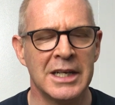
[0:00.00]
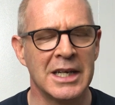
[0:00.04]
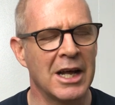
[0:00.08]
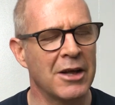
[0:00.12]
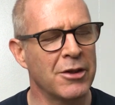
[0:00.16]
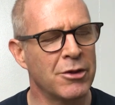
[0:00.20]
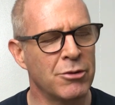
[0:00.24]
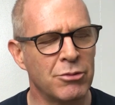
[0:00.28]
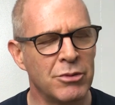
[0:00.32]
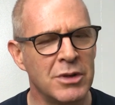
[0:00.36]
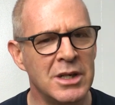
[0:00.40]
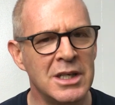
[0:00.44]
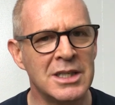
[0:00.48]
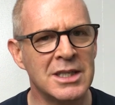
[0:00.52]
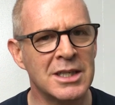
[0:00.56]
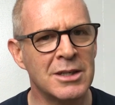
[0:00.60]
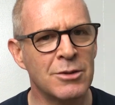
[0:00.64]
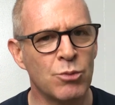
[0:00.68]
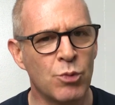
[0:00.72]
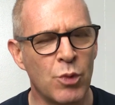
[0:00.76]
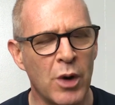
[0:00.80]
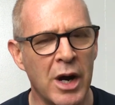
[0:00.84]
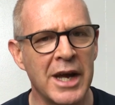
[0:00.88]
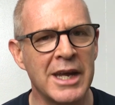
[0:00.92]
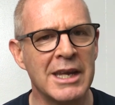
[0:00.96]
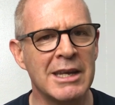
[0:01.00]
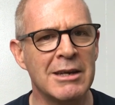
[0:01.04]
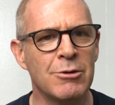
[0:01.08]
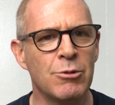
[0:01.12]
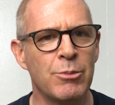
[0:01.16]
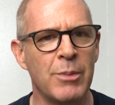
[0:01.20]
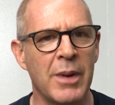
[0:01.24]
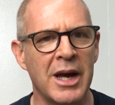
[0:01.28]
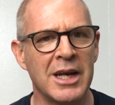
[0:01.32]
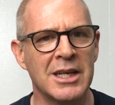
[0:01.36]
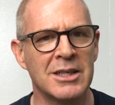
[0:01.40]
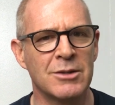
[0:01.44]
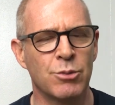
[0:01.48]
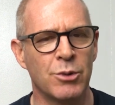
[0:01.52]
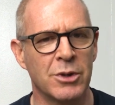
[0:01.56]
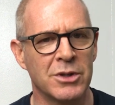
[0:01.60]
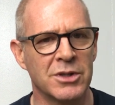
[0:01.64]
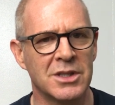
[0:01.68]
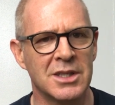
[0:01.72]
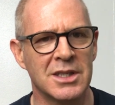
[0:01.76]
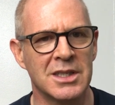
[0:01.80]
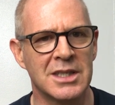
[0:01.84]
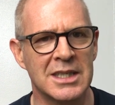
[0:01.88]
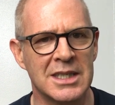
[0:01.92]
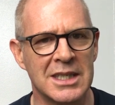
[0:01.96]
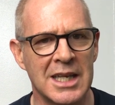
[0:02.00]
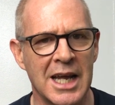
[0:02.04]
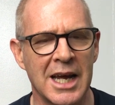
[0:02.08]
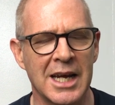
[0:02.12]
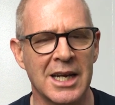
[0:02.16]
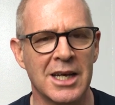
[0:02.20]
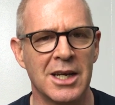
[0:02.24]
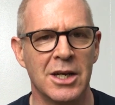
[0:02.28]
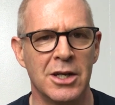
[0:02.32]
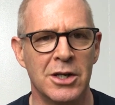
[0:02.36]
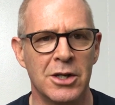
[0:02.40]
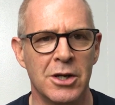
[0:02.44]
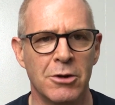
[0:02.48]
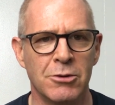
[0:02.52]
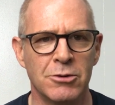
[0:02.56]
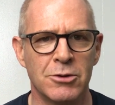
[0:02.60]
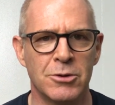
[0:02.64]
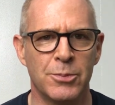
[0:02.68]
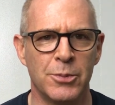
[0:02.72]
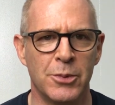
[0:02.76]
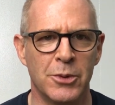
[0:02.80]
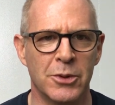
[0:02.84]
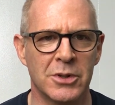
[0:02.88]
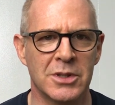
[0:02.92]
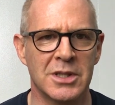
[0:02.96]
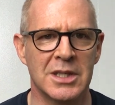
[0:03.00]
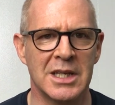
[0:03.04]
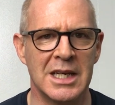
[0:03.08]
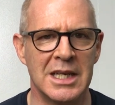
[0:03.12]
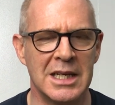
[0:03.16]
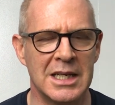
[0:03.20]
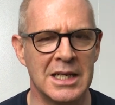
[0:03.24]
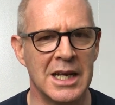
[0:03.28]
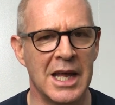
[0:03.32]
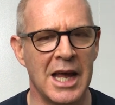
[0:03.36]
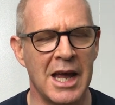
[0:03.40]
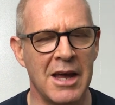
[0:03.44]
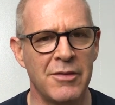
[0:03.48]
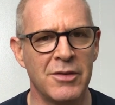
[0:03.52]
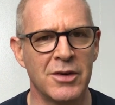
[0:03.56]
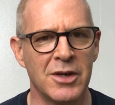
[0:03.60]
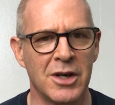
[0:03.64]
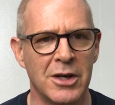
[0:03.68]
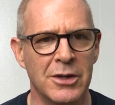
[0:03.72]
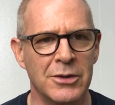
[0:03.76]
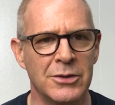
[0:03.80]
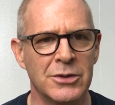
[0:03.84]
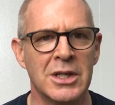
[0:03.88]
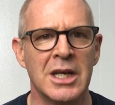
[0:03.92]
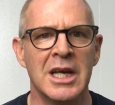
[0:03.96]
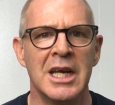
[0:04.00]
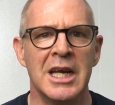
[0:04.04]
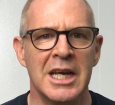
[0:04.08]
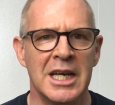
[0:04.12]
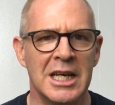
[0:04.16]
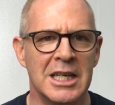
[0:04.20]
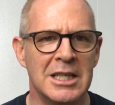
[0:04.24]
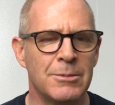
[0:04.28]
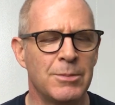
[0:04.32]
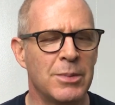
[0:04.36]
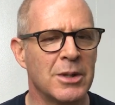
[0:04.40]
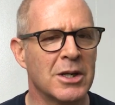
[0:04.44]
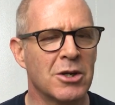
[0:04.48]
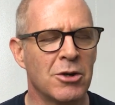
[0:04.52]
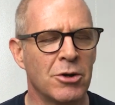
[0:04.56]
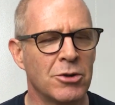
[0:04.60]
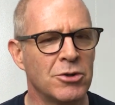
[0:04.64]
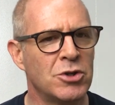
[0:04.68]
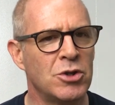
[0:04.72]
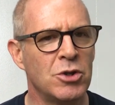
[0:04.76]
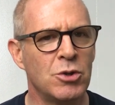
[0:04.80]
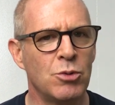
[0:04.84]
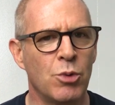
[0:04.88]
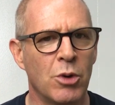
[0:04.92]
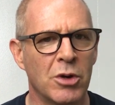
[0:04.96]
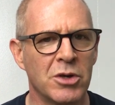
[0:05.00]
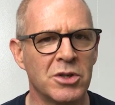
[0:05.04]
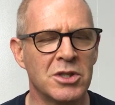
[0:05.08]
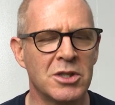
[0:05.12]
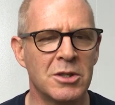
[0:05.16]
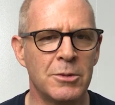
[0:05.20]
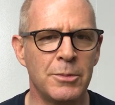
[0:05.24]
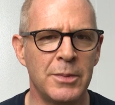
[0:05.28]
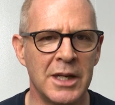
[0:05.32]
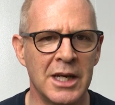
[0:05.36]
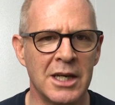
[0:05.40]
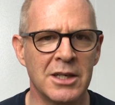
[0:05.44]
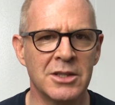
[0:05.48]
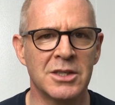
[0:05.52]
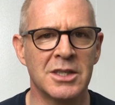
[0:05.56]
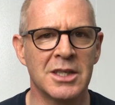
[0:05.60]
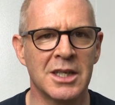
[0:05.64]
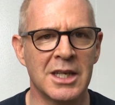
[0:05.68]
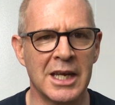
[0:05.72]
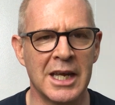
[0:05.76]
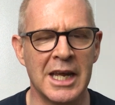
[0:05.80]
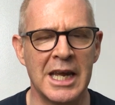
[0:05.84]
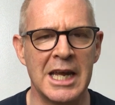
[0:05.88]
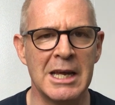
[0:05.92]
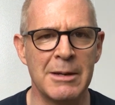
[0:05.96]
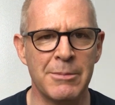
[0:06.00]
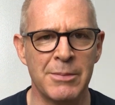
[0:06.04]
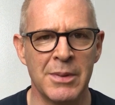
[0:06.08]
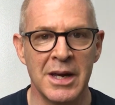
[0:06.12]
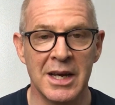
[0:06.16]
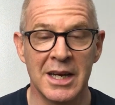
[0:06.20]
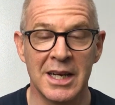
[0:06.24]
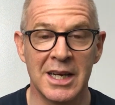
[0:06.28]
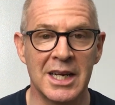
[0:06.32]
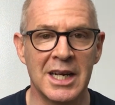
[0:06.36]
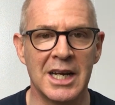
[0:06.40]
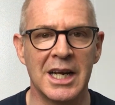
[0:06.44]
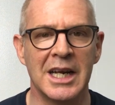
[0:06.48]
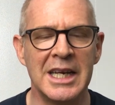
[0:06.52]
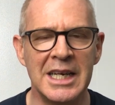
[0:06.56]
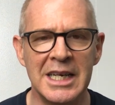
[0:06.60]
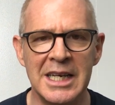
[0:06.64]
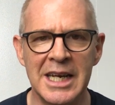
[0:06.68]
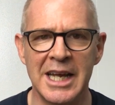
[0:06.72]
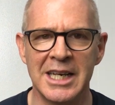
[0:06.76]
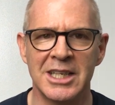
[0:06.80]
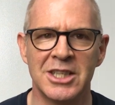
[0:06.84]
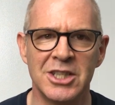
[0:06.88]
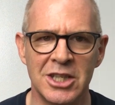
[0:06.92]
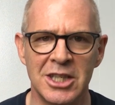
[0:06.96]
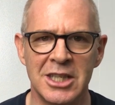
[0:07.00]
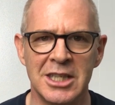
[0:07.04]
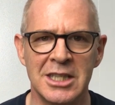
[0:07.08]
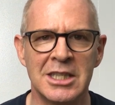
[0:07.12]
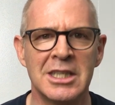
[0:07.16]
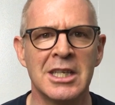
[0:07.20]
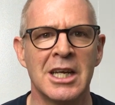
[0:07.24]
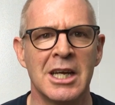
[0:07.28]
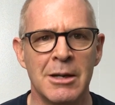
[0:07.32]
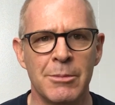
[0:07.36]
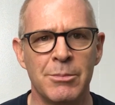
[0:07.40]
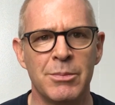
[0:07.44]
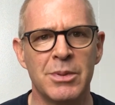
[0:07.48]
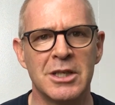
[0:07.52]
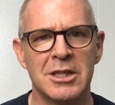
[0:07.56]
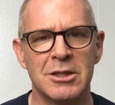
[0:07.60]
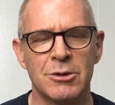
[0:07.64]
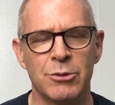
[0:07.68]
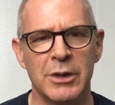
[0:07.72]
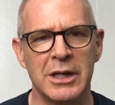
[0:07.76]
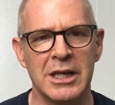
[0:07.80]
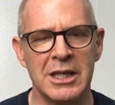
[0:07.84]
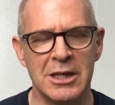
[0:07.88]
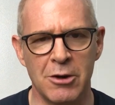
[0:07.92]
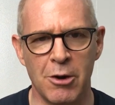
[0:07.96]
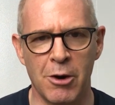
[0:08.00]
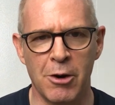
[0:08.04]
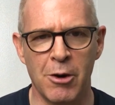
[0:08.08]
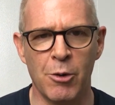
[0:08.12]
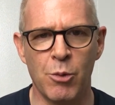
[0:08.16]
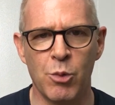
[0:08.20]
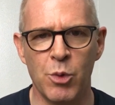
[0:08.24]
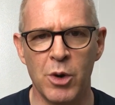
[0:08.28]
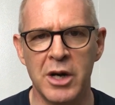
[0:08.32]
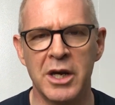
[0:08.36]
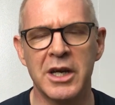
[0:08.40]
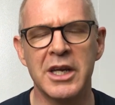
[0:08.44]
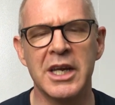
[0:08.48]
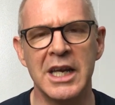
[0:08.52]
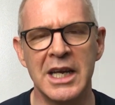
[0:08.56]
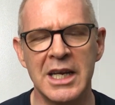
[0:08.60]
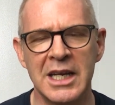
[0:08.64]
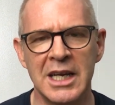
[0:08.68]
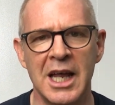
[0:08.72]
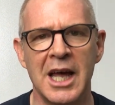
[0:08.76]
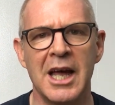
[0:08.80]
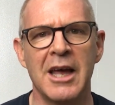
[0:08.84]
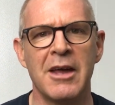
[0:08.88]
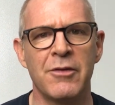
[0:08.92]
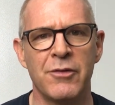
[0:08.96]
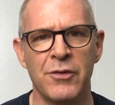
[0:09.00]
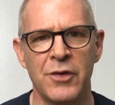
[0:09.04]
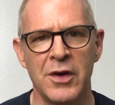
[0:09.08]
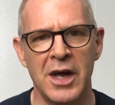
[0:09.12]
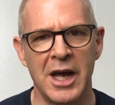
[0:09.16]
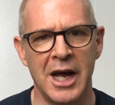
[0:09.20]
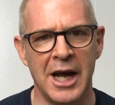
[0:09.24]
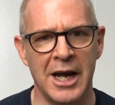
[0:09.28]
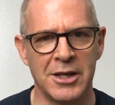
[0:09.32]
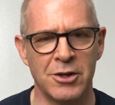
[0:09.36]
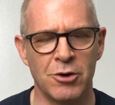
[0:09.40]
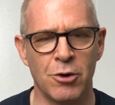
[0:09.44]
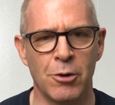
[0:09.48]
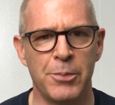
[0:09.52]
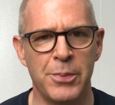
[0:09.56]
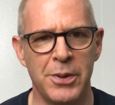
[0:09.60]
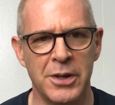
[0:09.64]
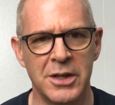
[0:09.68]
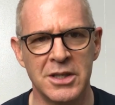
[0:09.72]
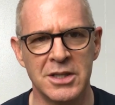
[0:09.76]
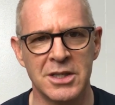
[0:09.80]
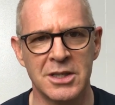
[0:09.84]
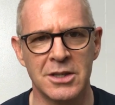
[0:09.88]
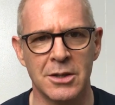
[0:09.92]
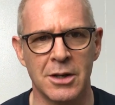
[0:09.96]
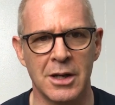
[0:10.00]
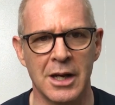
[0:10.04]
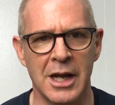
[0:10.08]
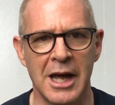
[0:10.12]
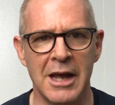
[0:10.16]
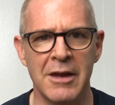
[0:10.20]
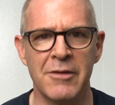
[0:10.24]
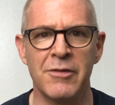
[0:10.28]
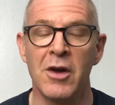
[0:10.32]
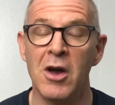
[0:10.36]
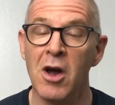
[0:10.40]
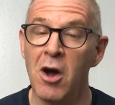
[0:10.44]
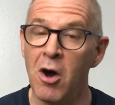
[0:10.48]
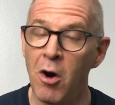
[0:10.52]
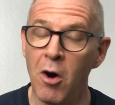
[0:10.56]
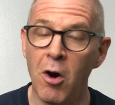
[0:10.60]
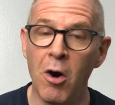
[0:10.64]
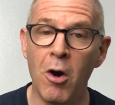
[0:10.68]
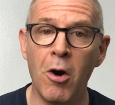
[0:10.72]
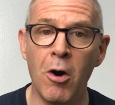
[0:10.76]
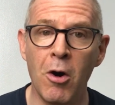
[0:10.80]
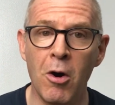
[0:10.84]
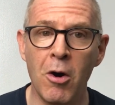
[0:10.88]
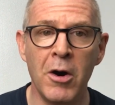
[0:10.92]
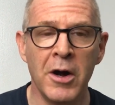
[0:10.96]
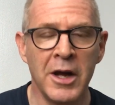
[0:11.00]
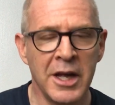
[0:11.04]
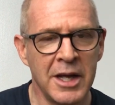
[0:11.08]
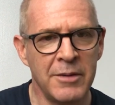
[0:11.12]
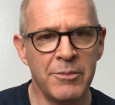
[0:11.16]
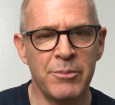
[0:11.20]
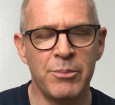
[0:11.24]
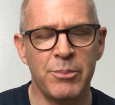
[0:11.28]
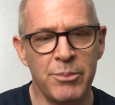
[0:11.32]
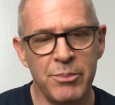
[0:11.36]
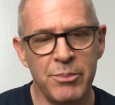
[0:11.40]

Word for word: Now, the reason why you might want to stack notebooks in Evernote is because you want to be able to keep clean edges between your working life and your personal life, or